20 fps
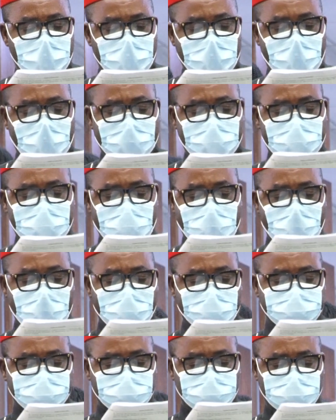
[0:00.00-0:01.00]
that the
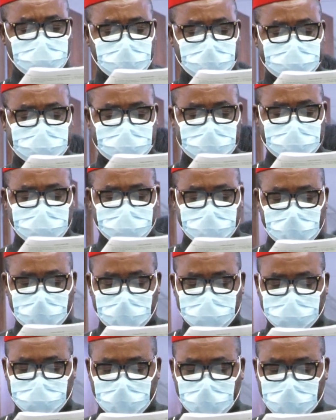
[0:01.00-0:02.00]
House do receive the
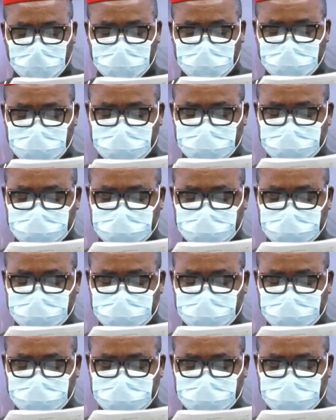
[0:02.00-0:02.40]
report